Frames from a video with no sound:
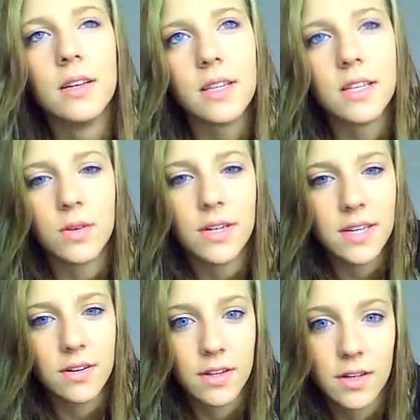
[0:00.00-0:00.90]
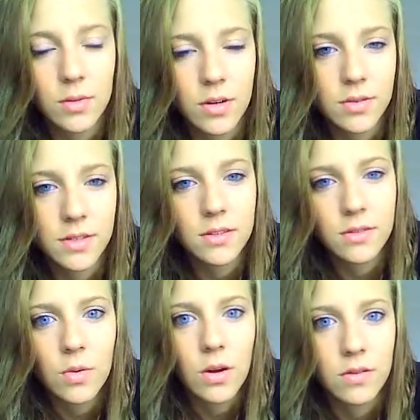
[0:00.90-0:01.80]
that's what I sounded like when I was
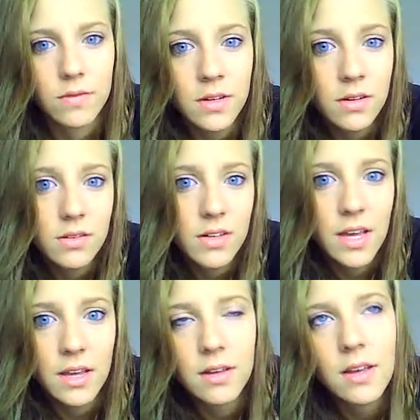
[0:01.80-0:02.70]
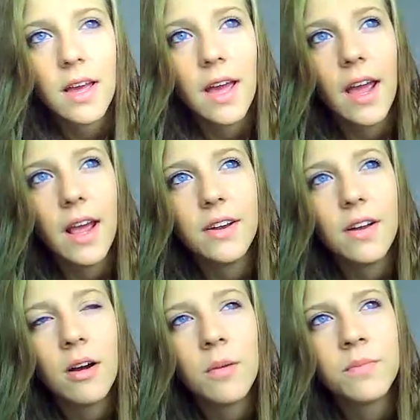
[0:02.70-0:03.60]
12. Okay.
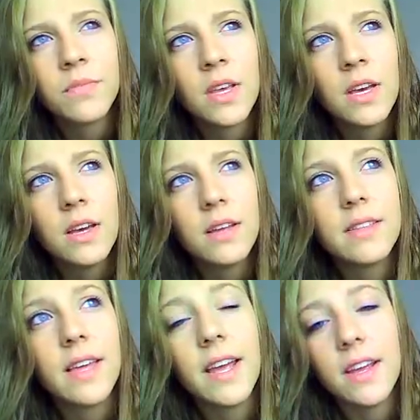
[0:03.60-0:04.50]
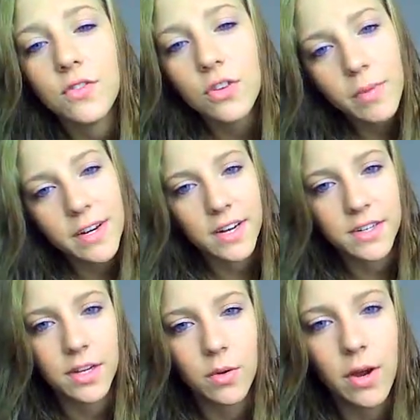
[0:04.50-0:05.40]
And they took my
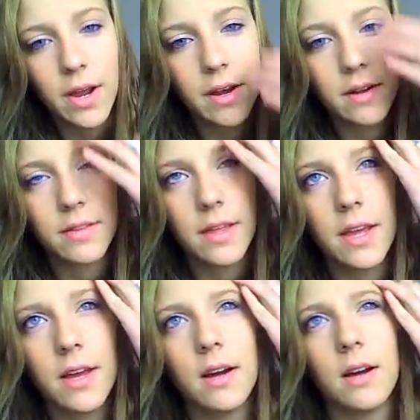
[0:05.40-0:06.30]
texting away. They